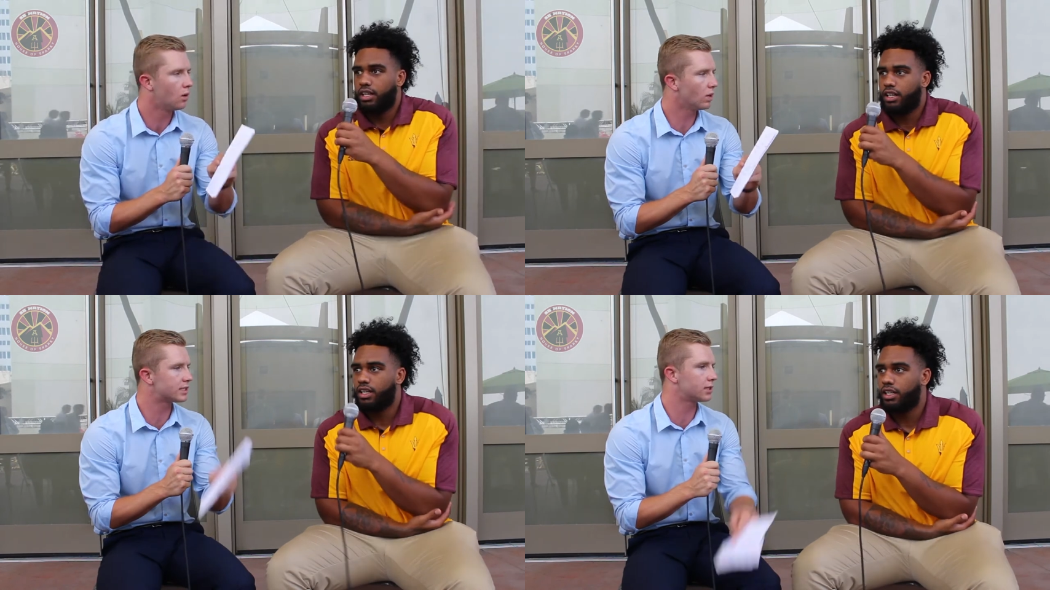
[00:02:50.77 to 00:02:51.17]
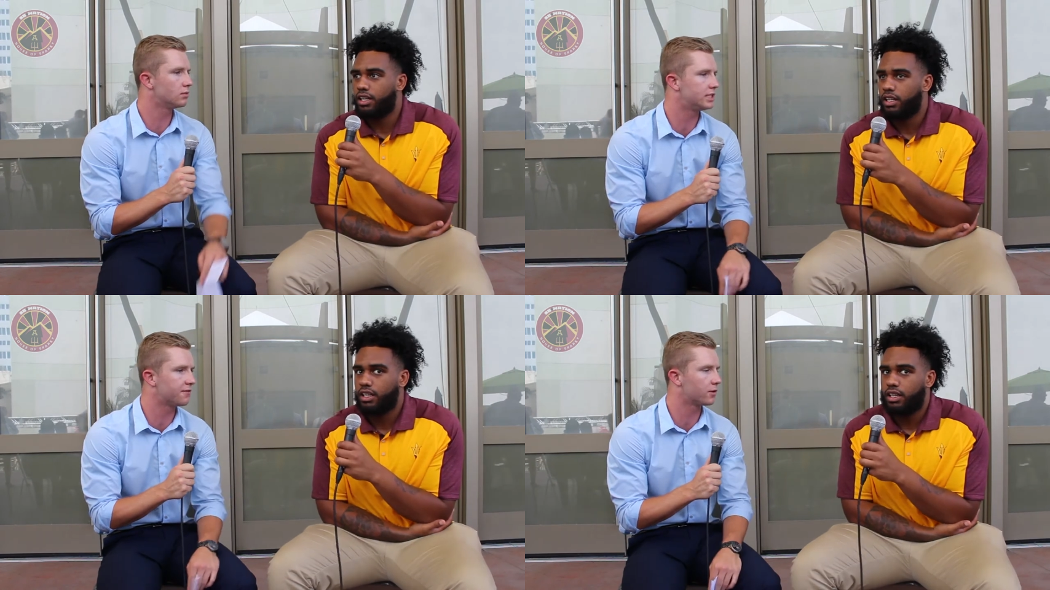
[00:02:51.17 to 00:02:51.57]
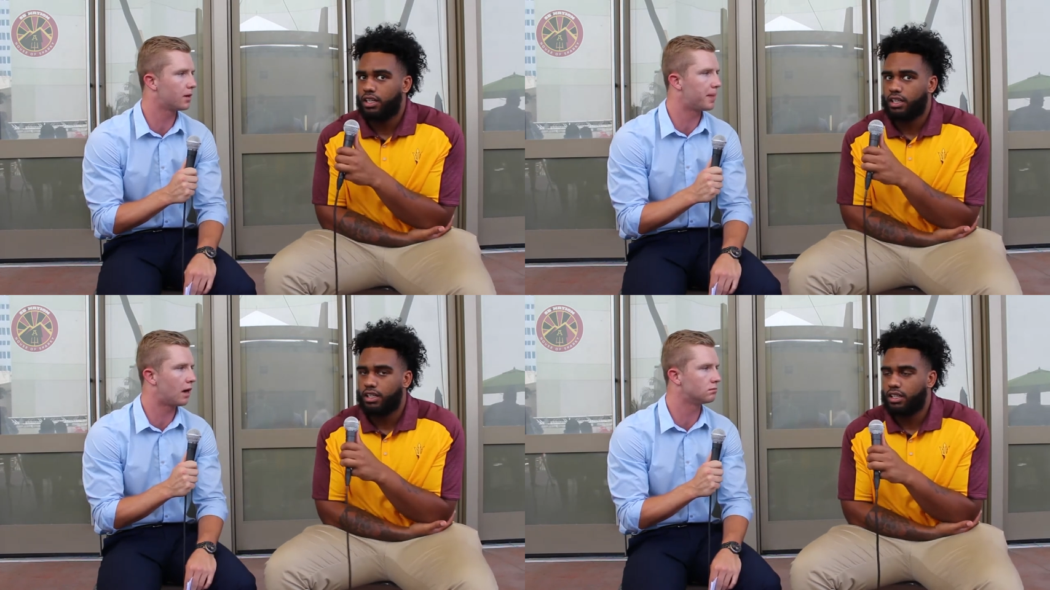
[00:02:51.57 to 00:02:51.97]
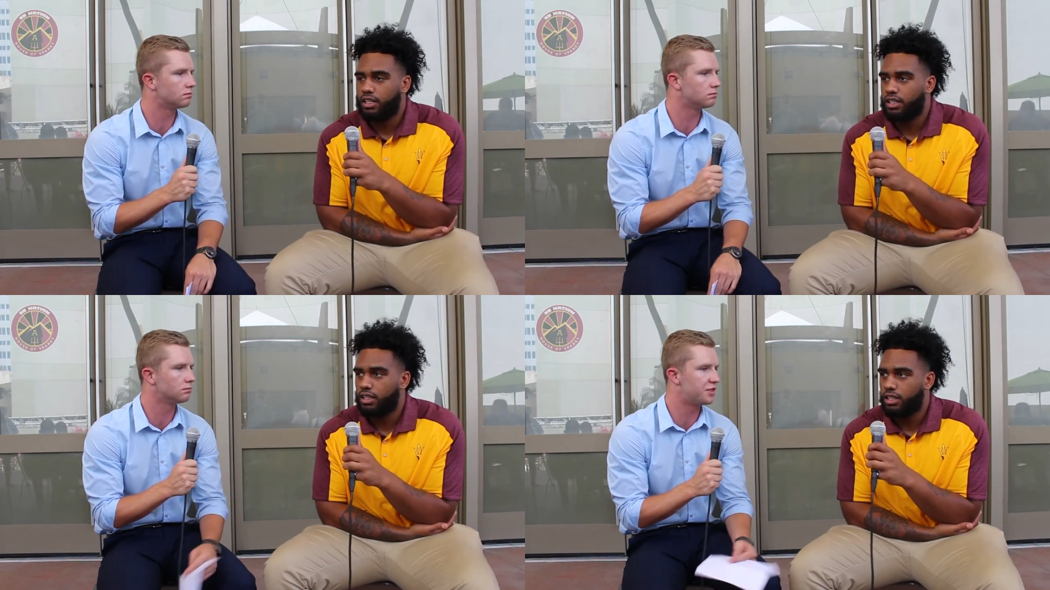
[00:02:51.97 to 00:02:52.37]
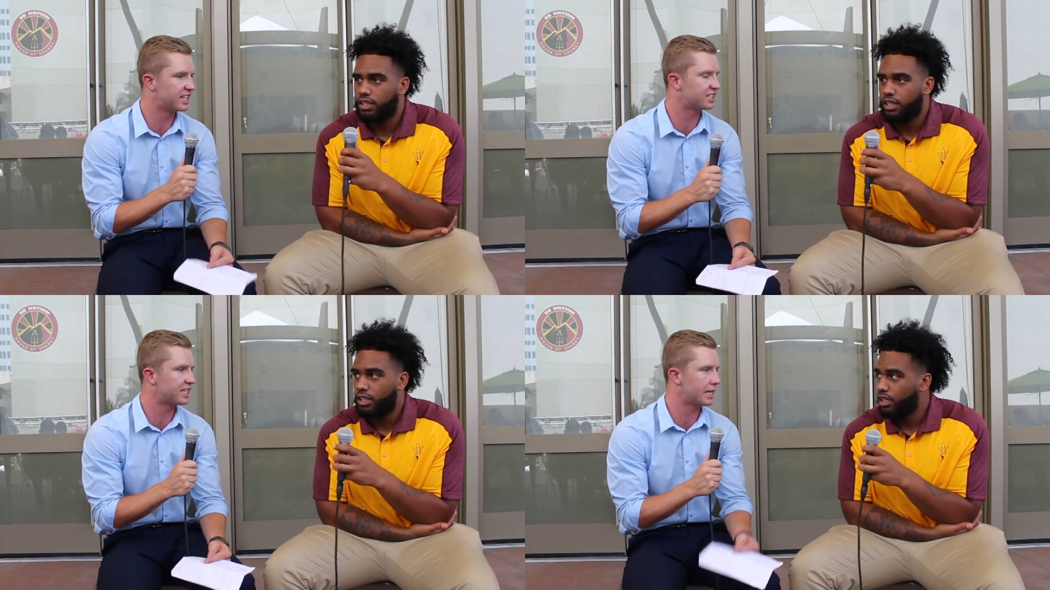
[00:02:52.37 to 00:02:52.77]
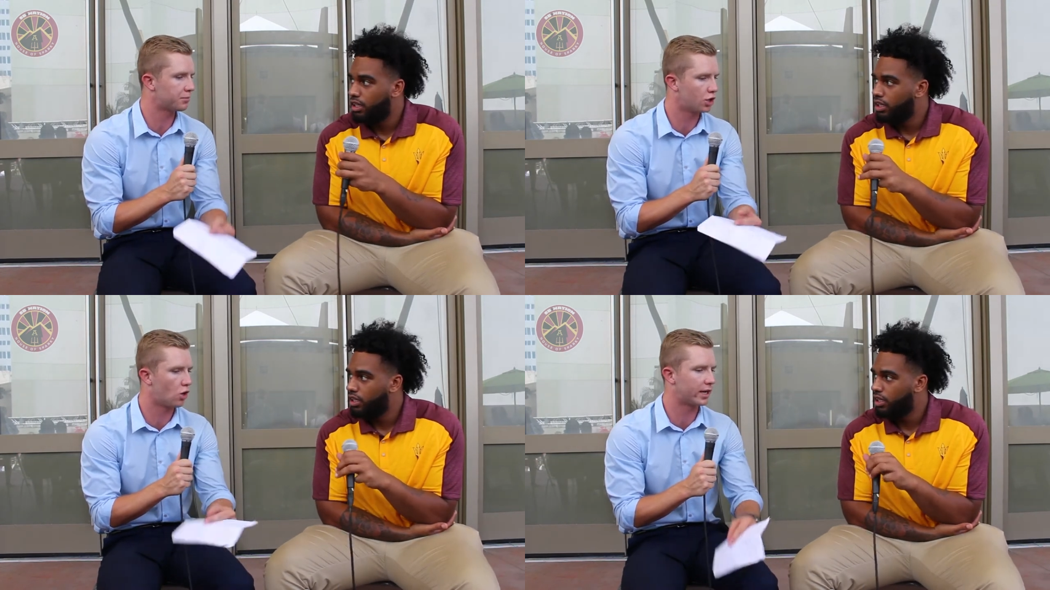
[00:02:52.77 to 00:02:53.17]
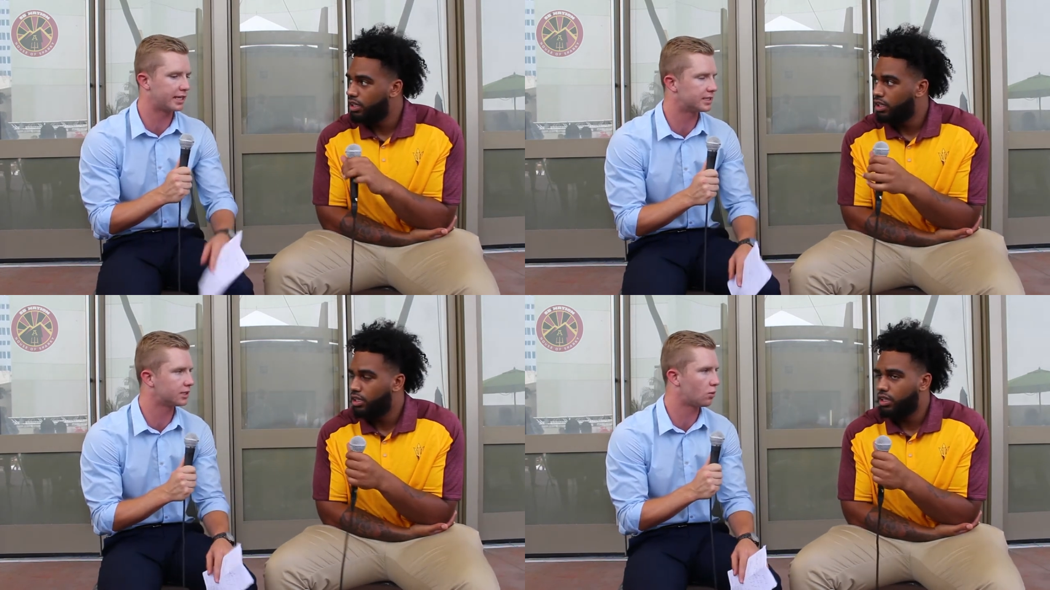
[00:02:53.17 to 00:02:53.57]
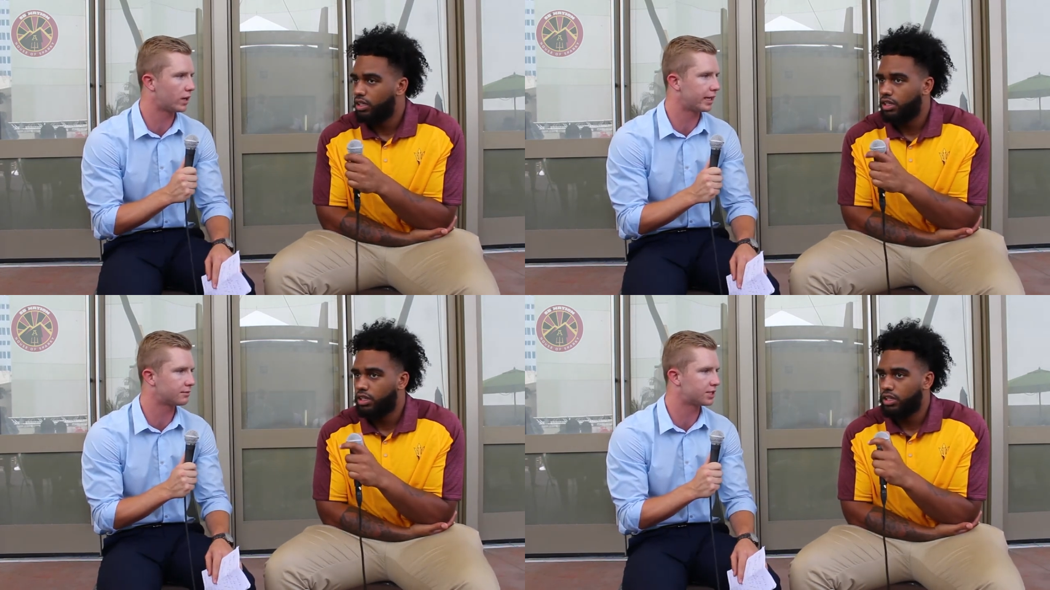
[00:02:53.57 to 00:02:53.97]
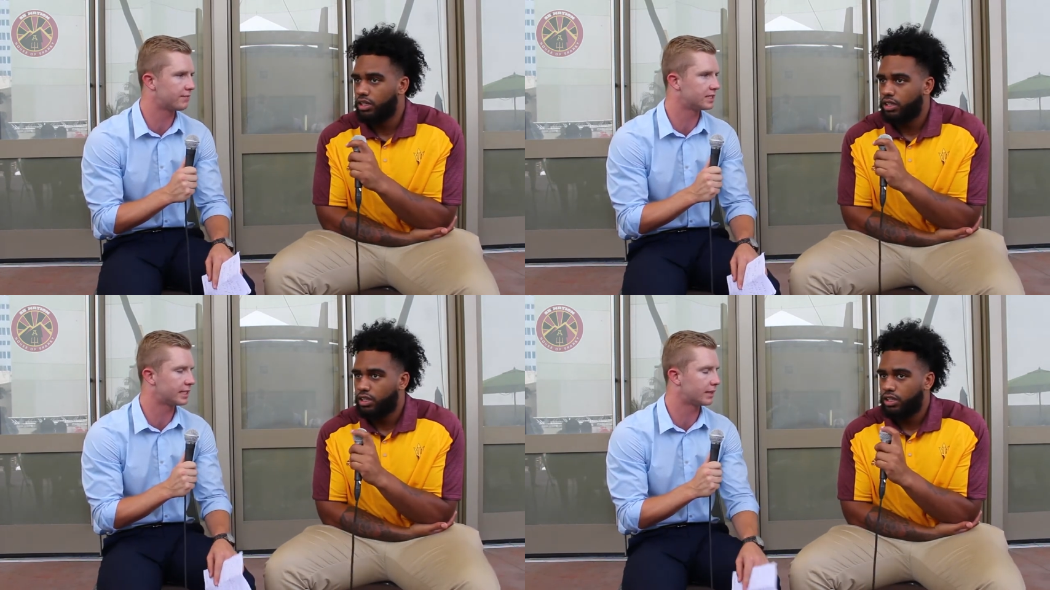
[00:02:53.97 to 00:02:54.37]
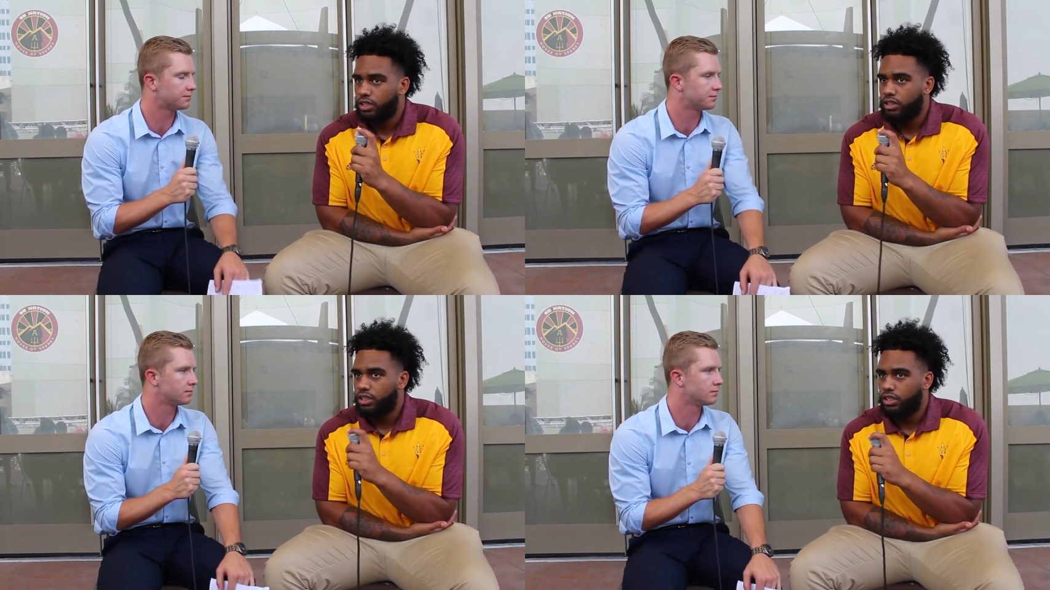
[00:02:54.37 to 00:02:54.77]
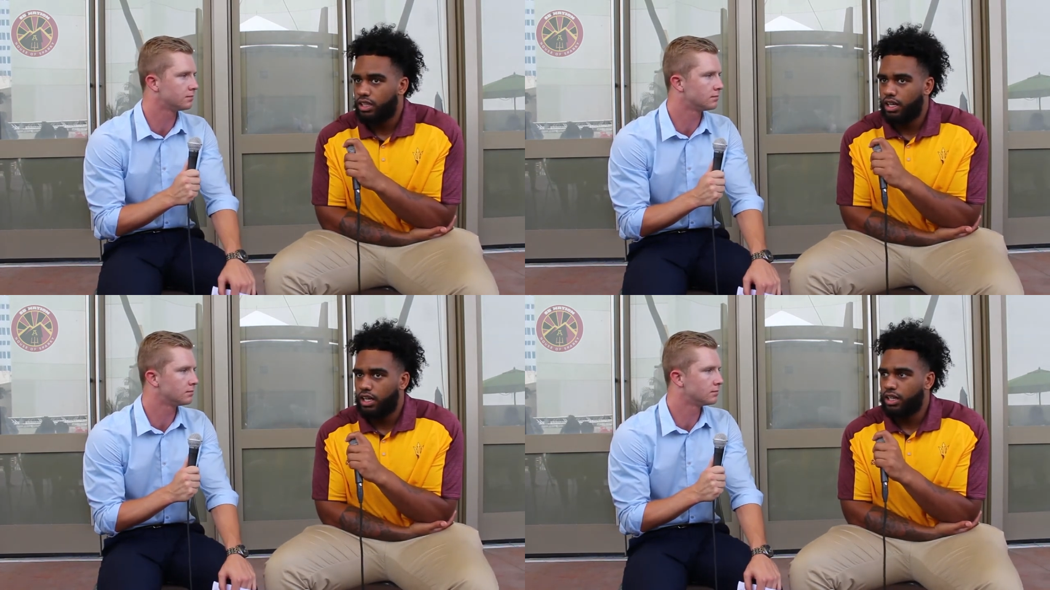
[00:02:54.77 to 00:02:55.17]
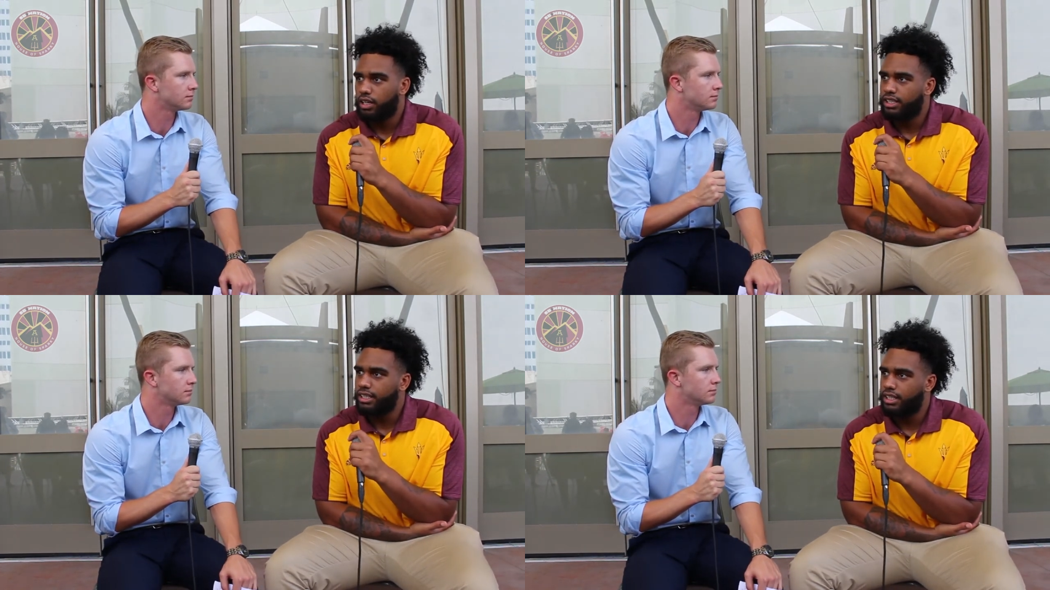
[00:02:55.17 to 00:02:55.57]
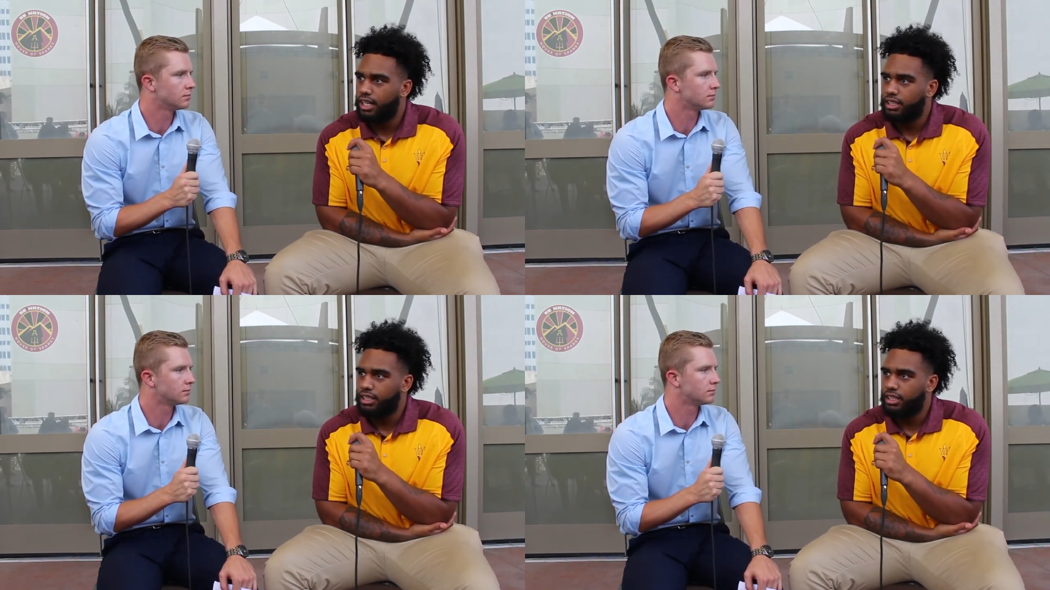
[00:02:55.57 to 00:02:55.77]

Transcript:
Speaker 1: what's so different about this team going into 2017?
Speaker 2: Uh, I think I